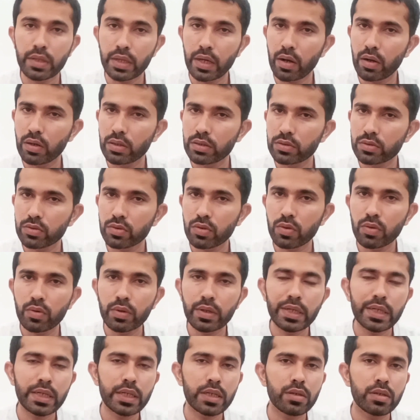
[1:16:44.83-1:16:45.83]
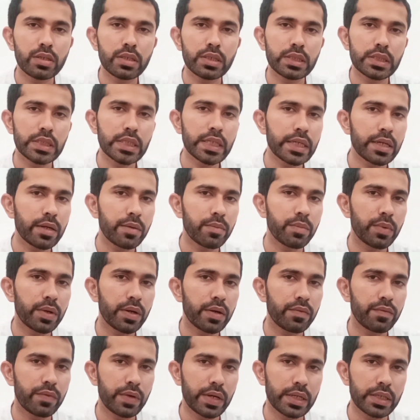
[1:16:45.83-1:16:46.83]
There are also an increasing
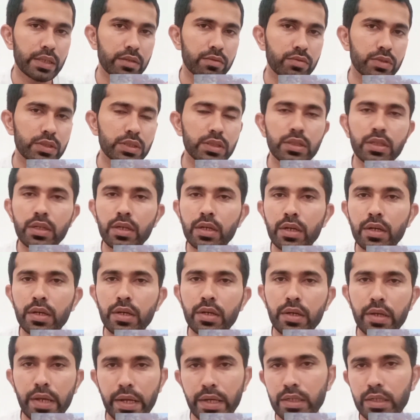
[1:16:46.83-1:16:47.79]
number of factories,